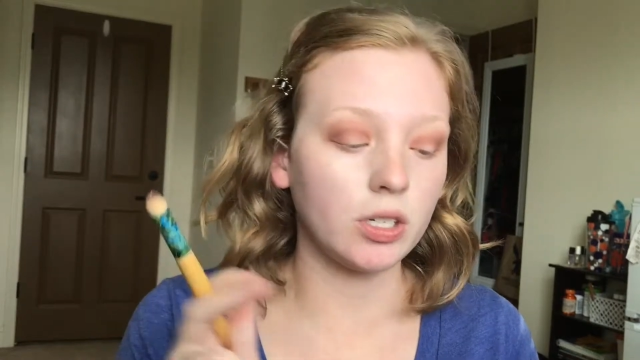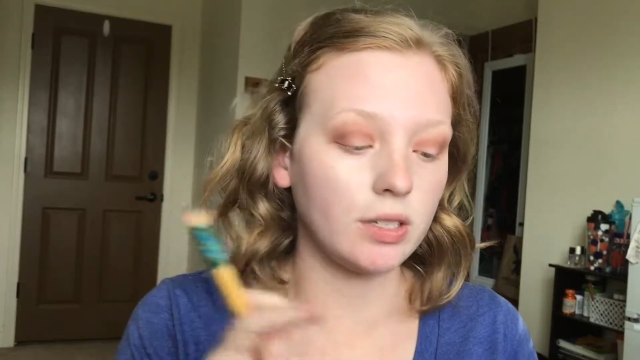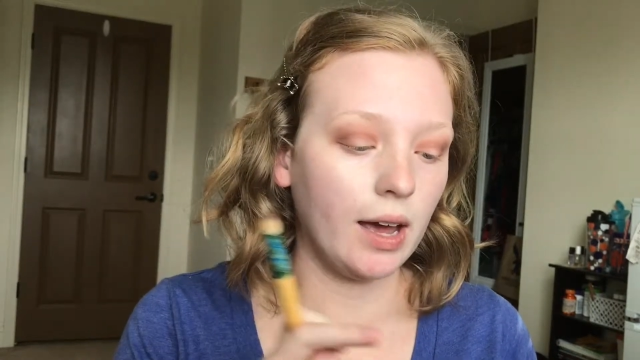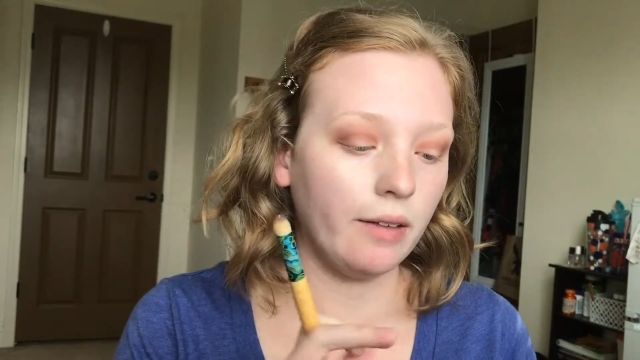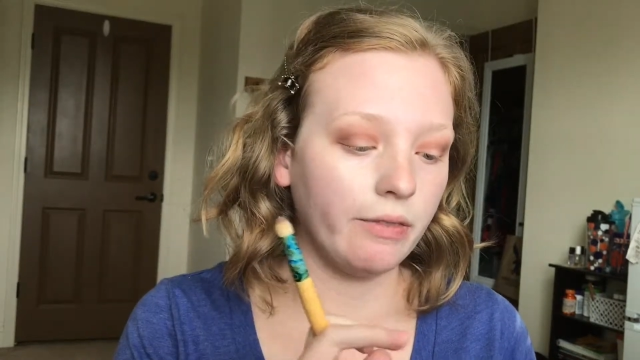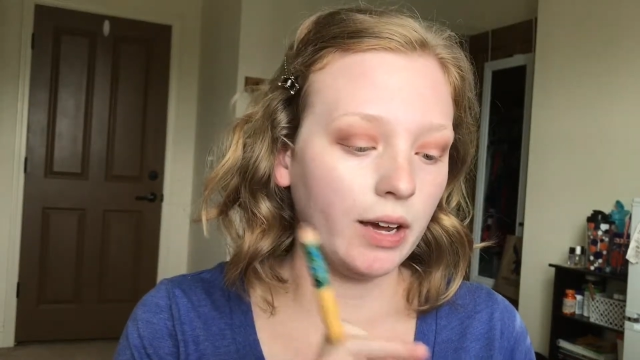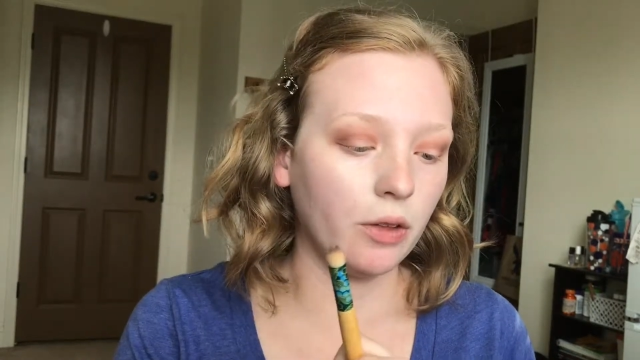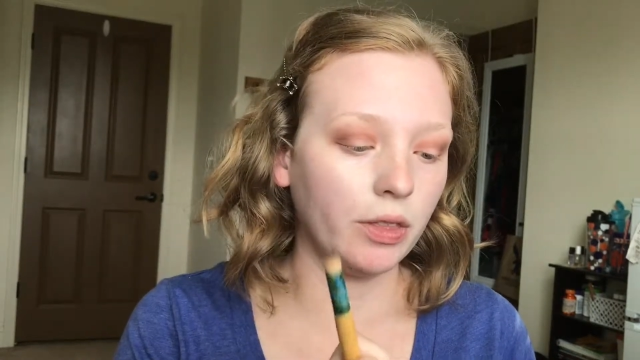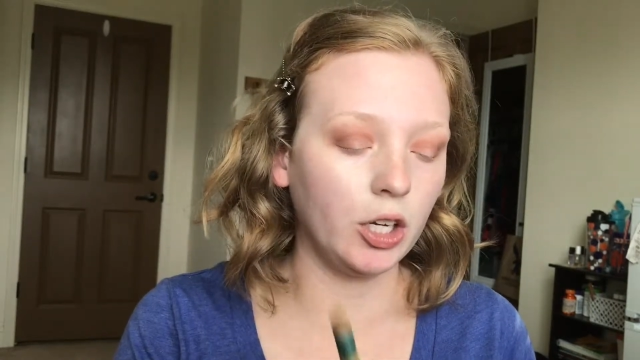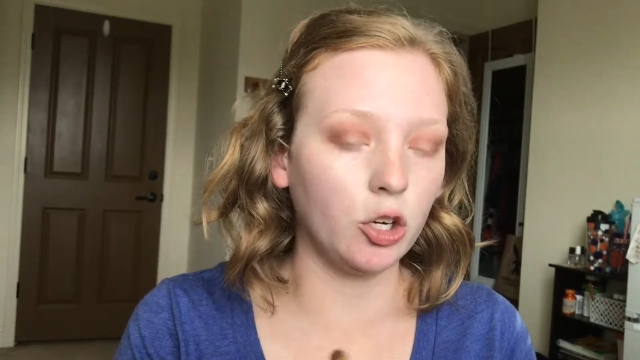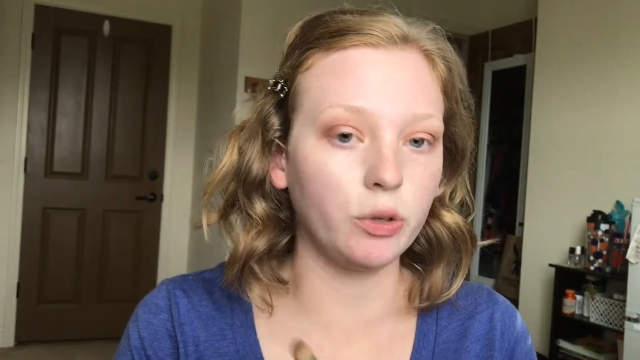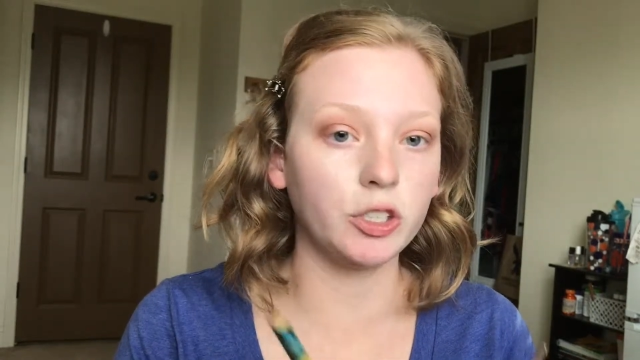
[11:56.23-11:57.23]
because I have found
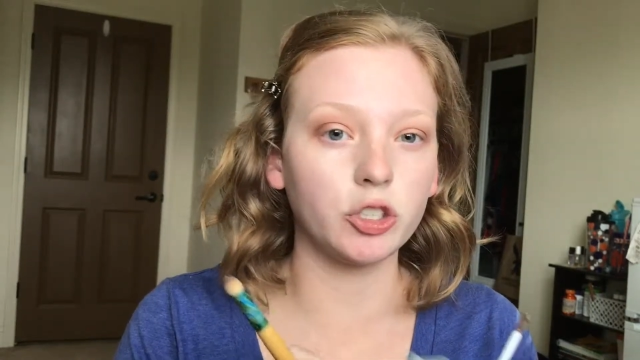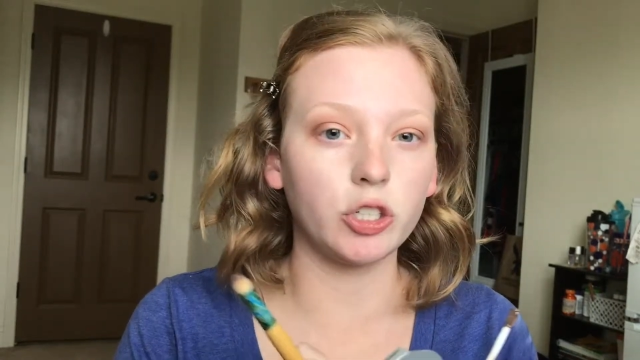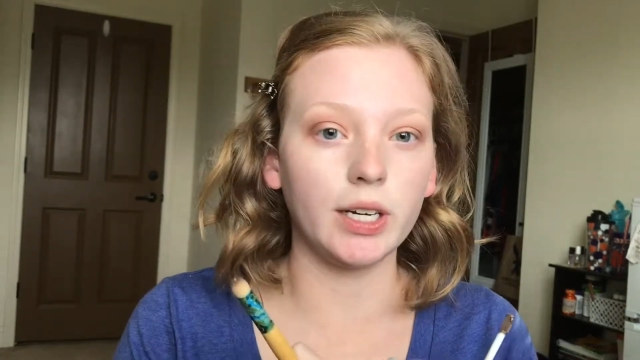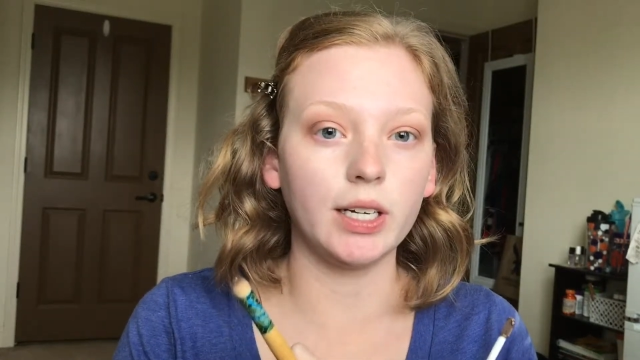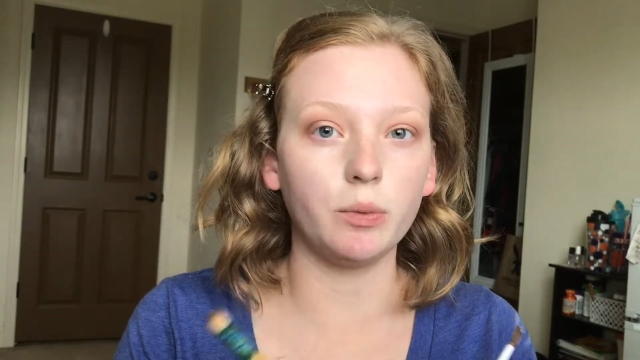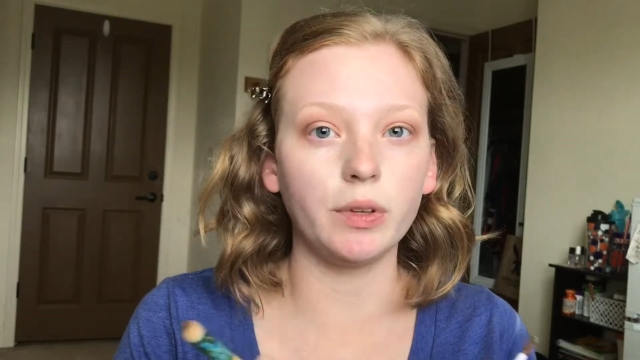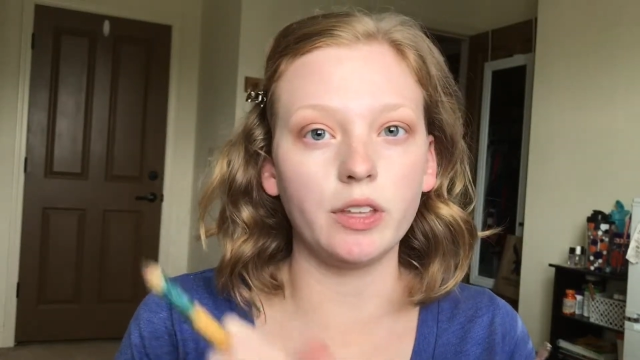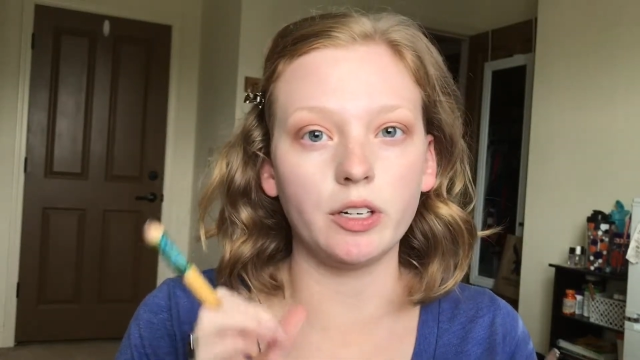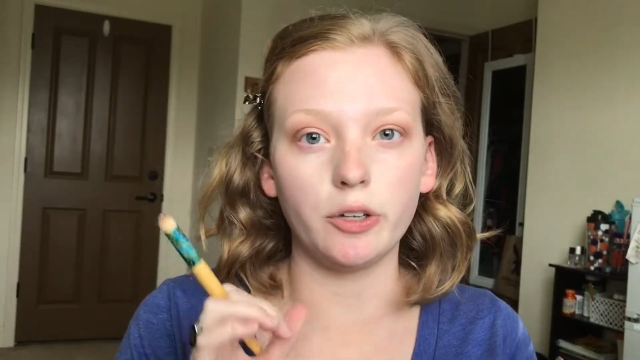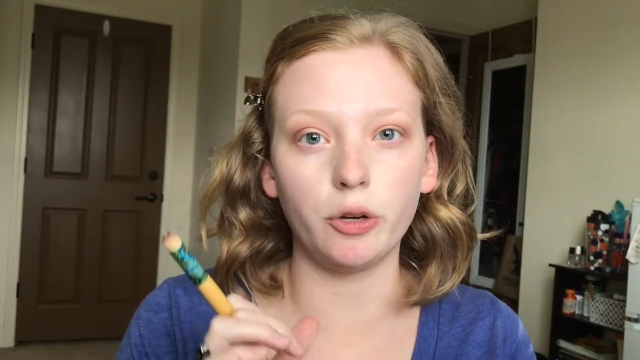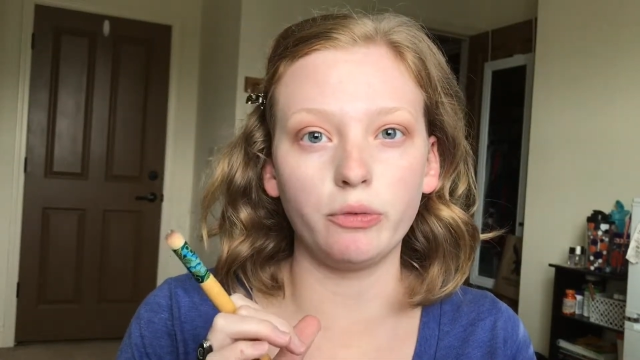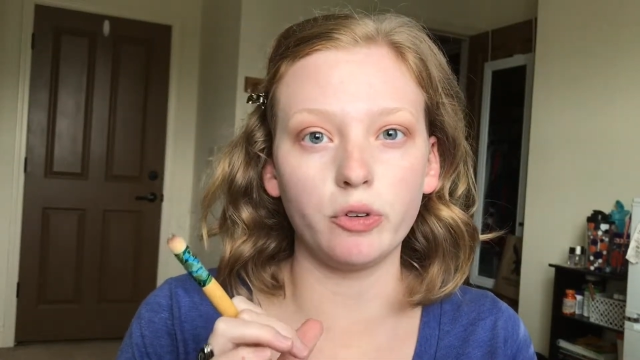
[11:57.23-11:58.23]
that going straight in with their
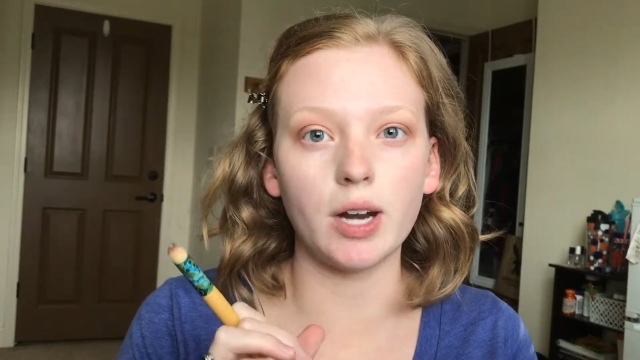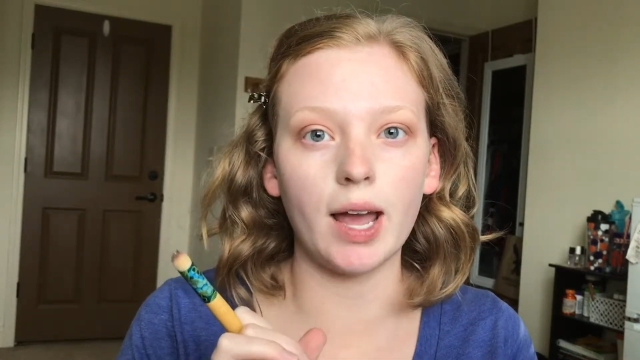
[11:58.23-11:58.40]
doe foot